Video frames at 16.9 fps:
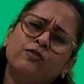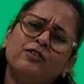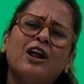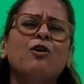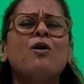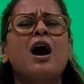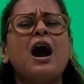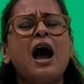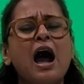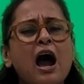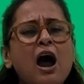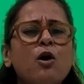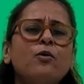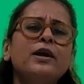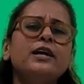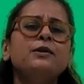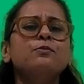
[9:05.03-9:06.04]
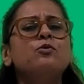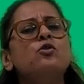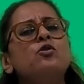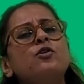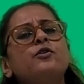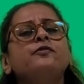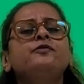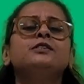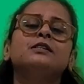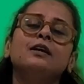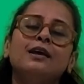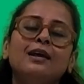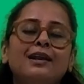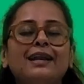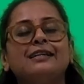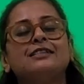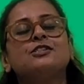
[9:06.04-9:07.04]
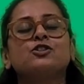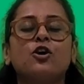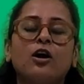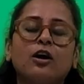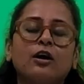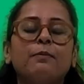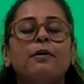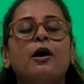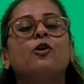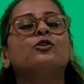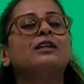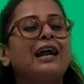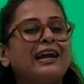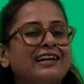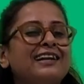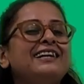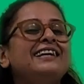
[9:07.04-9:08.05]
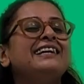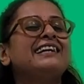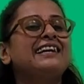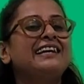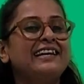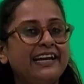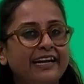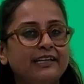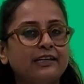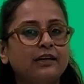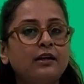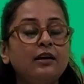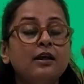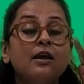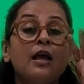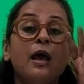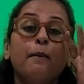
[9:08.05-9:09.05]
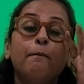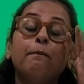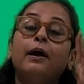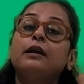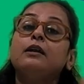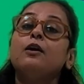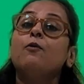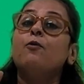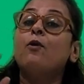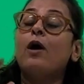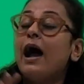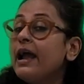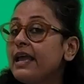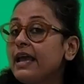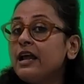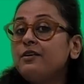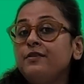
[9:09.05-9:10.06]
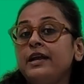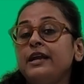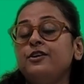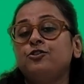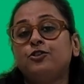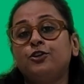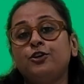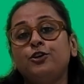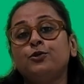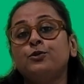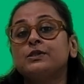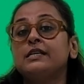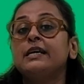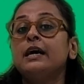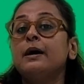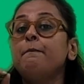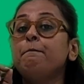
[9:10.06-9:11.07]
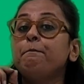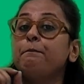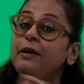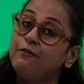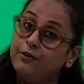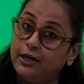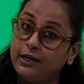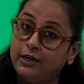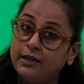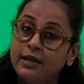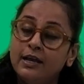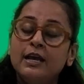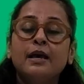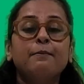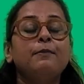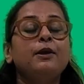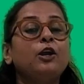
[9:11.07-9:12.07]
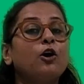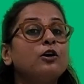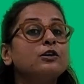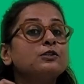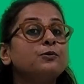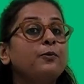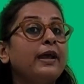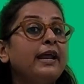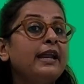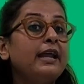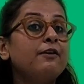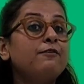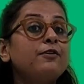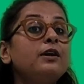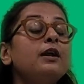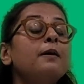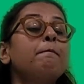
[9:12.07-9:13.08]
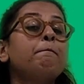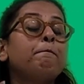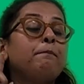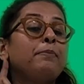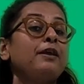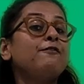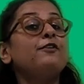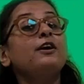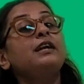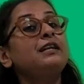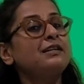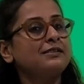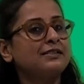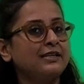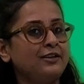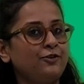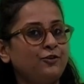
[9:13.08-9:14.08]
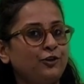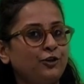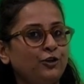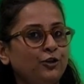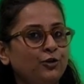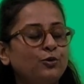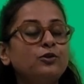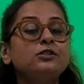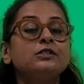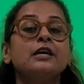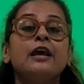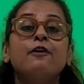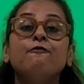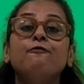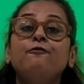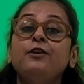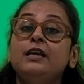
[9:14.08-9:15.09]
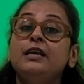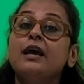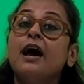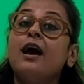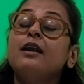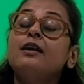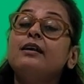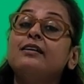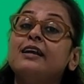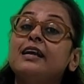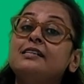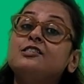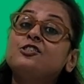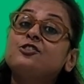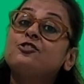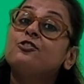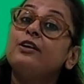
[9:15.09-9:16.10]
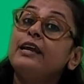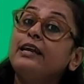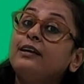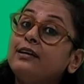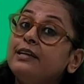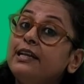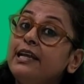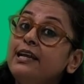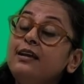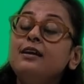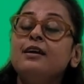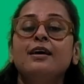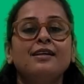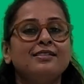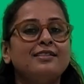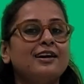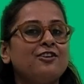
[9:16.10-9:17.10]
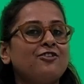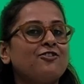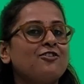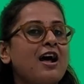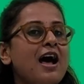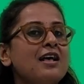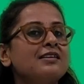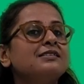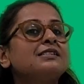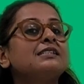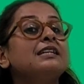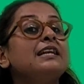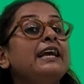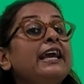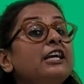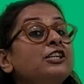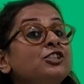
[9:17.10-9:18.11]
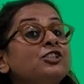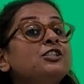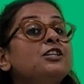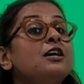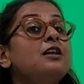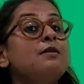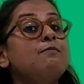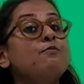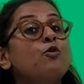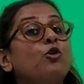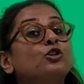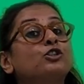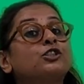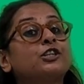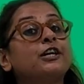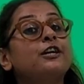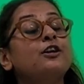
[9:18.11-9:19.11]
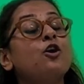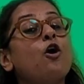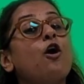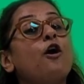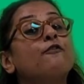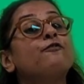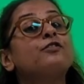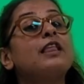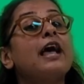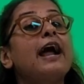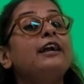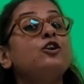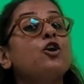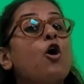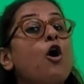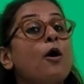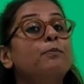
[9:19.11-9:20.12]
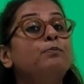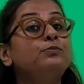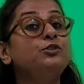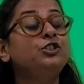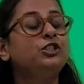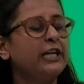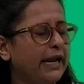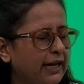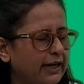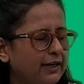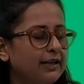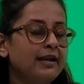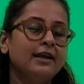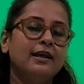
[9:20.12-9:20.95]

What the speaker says: Now how it moves, let's talk about that a little later. But why are we introducing a pivot? Because whenever a pivot is introduced, we are restricting the translational motion of that object.